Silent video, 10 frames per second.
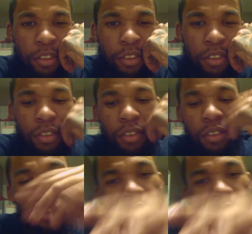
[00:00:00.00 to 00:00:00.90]
The legend
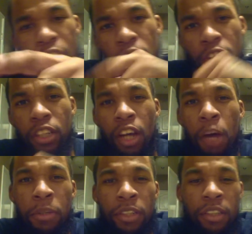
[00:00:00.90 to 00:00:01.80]

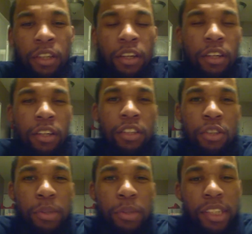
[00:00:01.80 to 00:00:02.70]
coming to
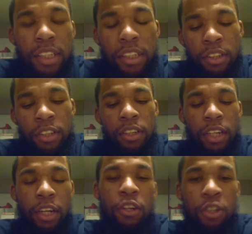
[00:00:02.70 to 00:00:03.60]
a city
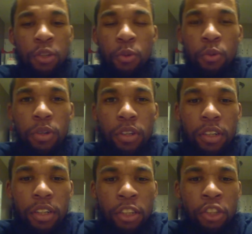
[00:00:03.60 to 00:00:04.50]
near you,
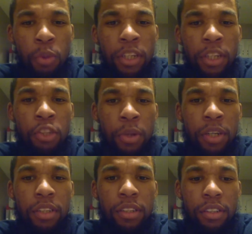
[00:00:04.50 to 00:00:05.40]
2020.